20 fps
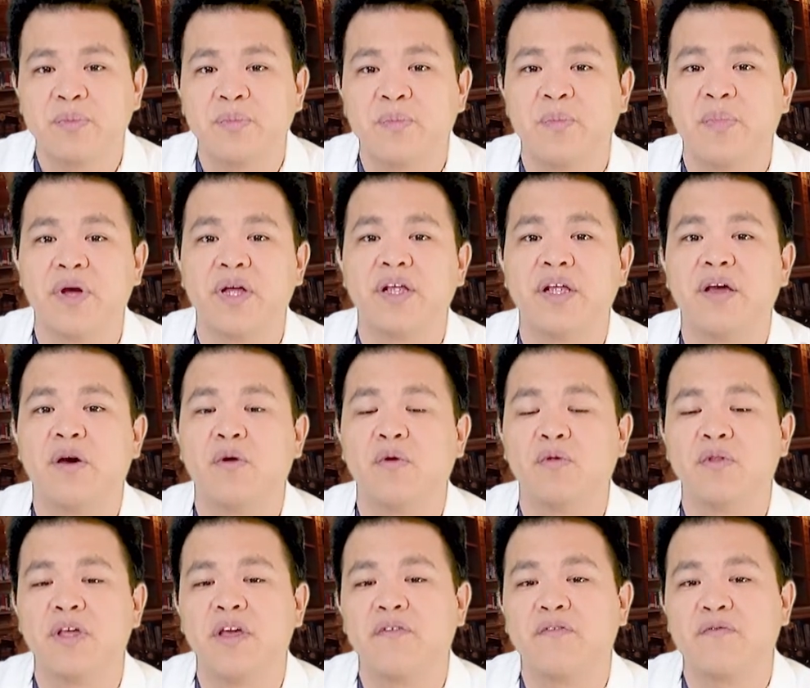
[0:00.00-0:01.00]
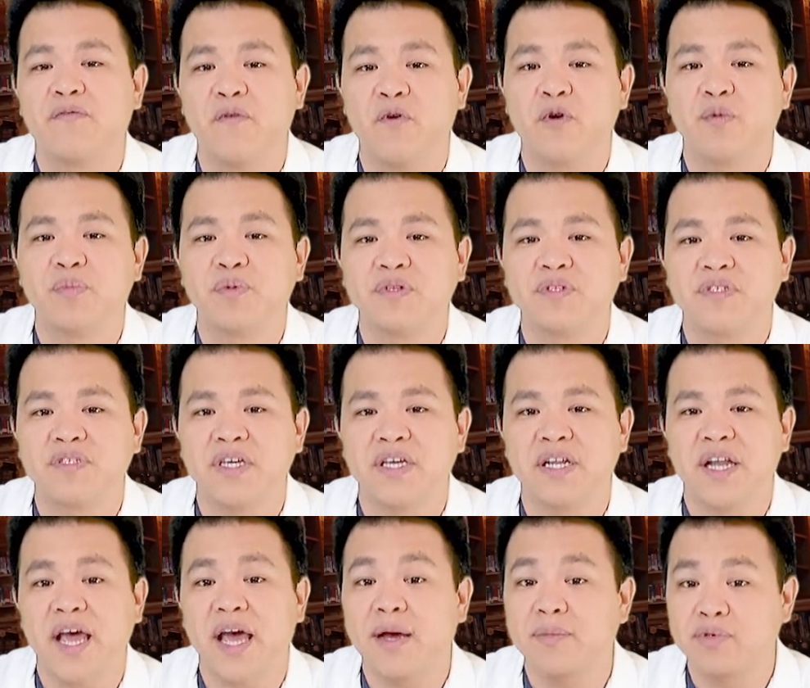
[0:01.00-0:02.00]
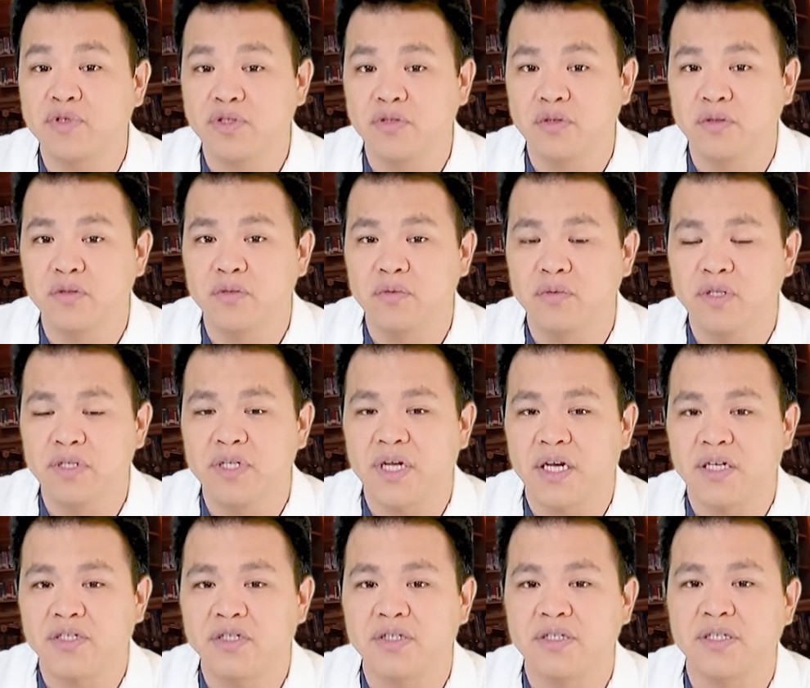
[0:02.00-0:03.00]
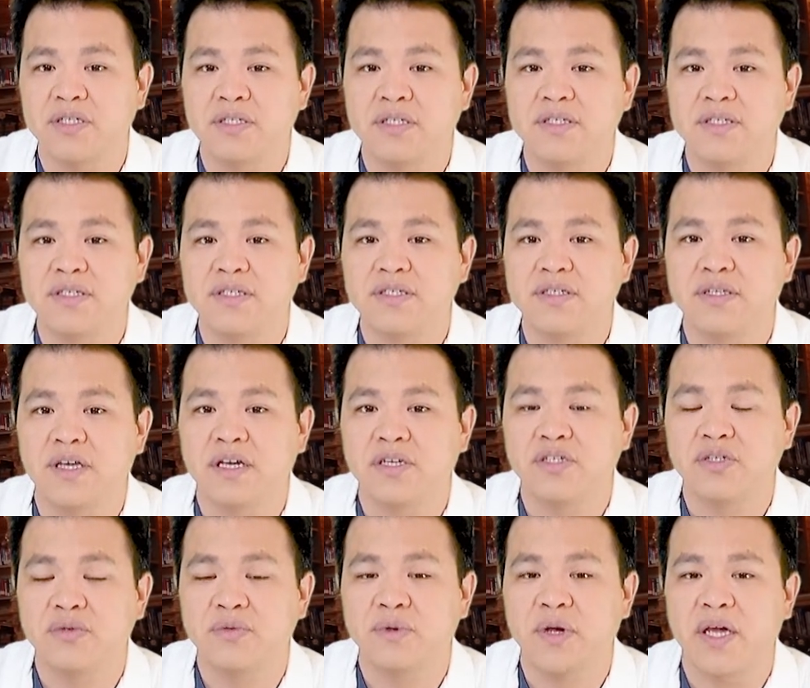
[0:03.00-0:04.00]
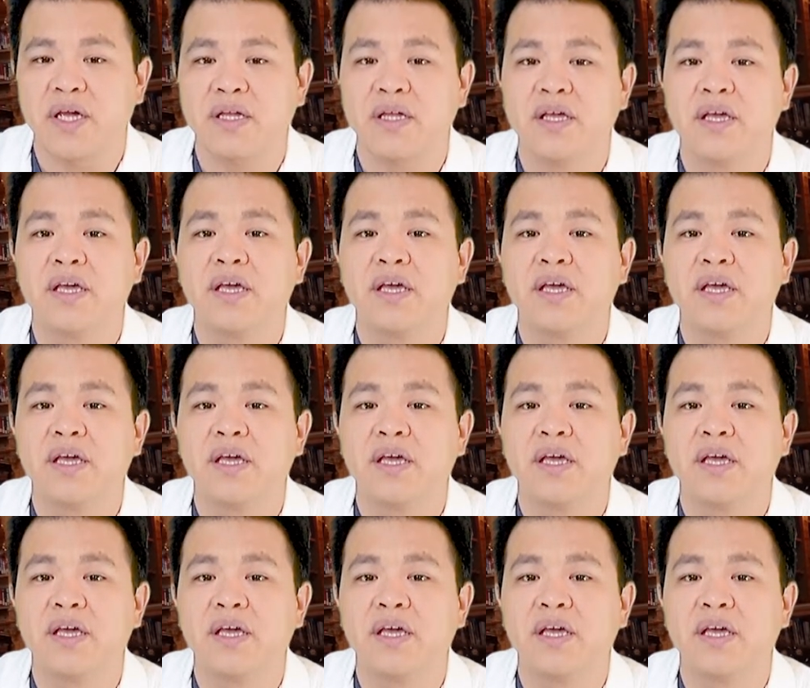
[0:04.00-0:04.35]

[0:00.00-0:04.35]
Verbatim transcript: but only a four percent absolute reduction in the C-section rate.